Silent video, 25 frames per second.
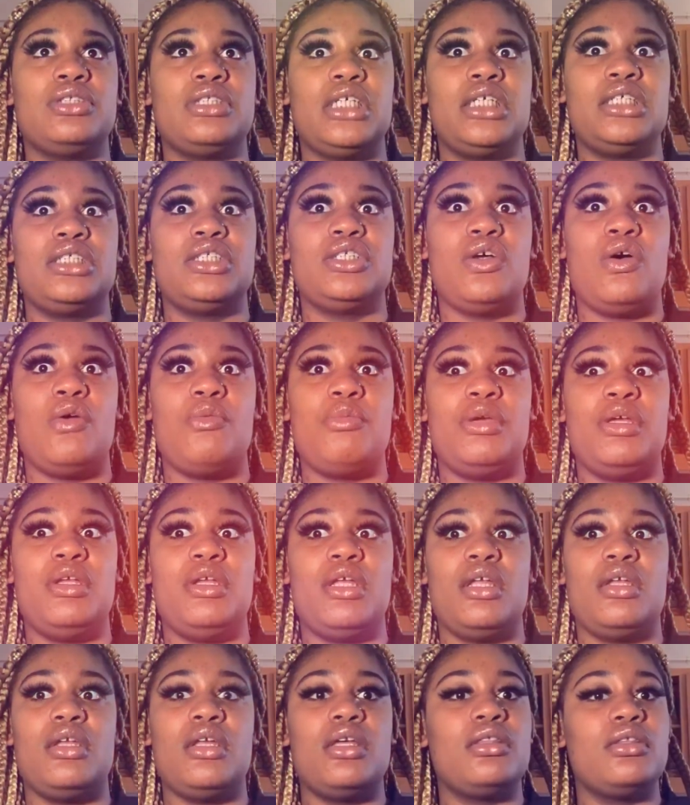they told me
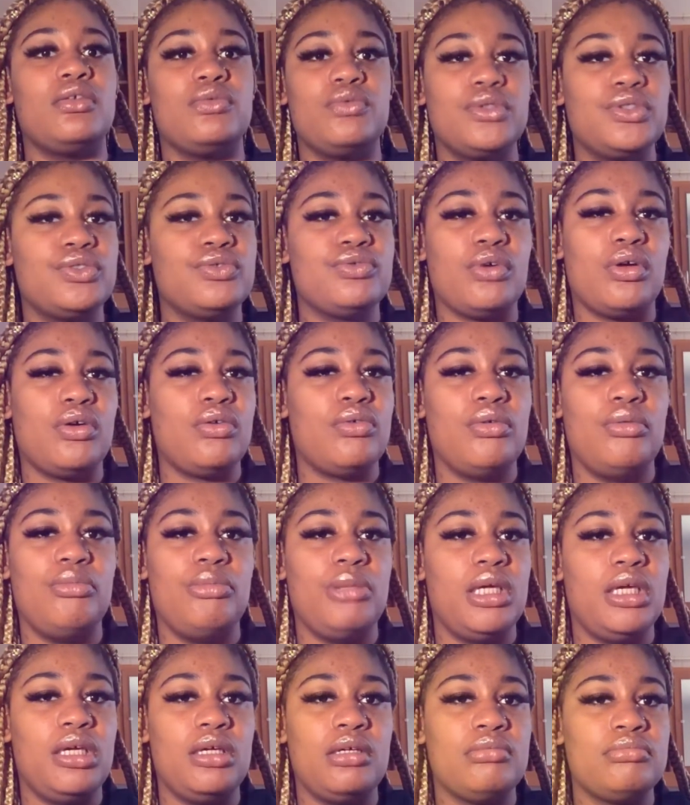that nothing was wrong with
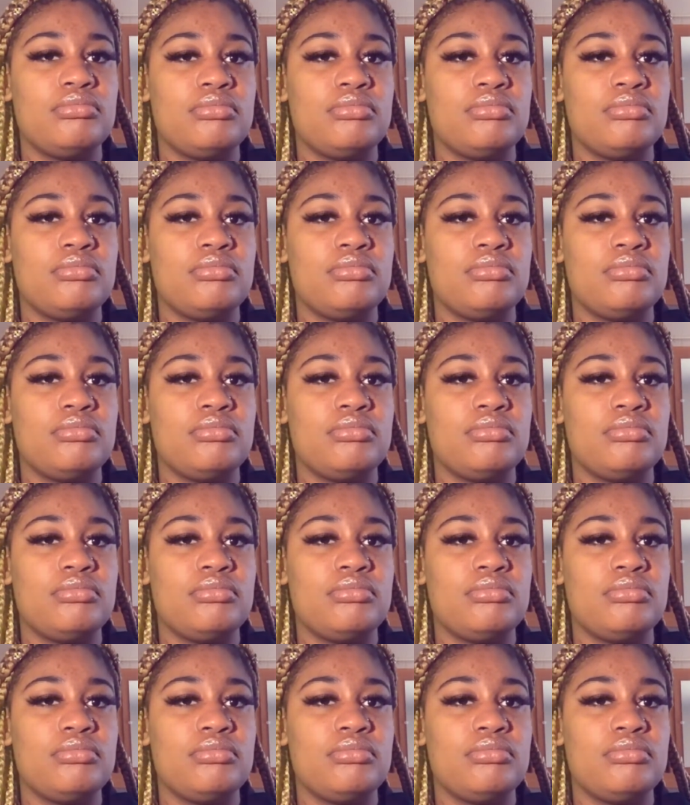me.